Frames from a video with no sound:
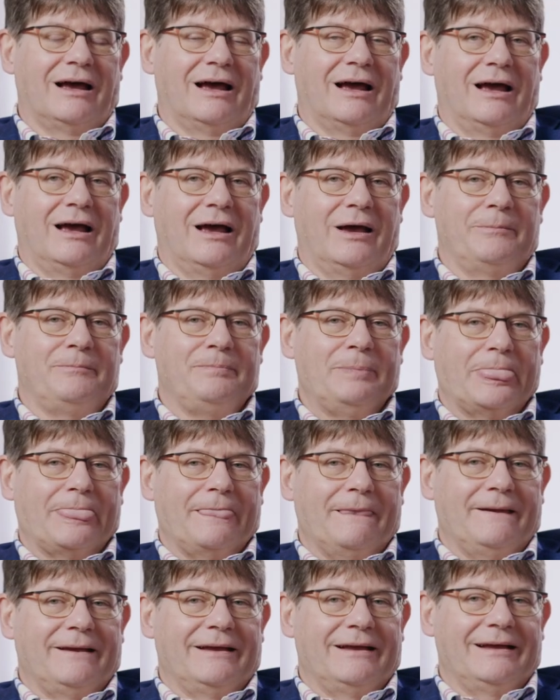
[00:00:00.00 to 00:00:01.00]

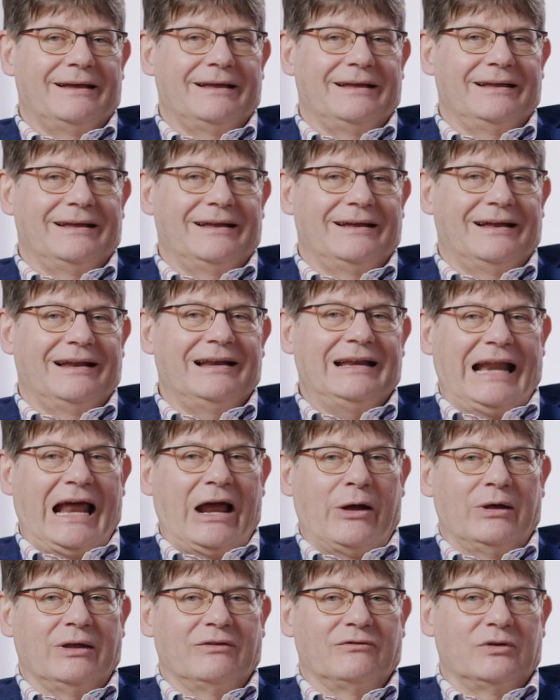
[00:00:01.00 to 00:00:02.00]

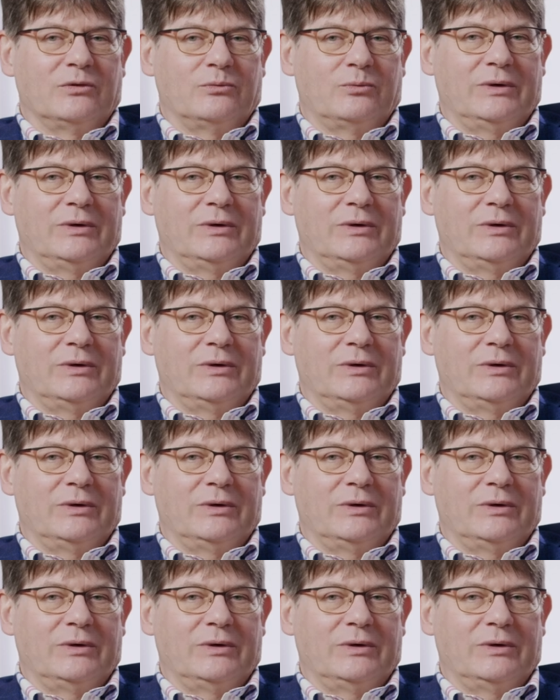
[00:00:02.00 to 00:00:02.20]
allowing that